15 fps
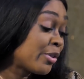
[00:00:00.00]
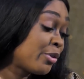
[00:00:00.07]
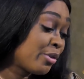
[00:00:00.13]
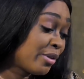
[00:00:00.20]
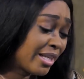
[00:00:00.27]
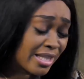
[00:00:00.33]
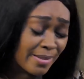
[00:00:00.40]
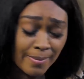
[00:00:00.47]
I
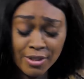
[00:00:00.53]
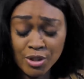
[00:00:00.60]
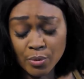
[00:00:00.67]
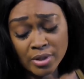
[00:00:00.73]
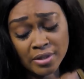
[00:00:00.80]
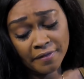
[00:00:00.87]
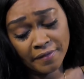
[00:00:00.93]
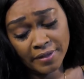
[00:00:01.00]
went to Juliet's
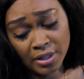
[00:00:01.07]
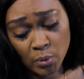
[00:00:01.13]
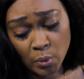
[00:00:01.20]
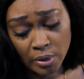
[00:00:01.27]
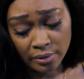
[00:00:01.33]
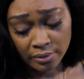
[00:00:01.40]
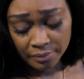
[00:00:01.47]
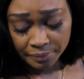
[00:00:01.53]
place. She wasn't
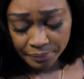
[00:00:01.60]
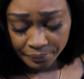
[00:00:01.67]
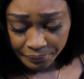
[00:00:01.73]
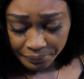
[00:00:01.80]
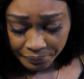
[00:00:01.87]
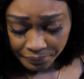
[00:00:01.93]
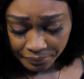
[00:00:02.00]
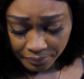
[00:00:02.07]
feeling well.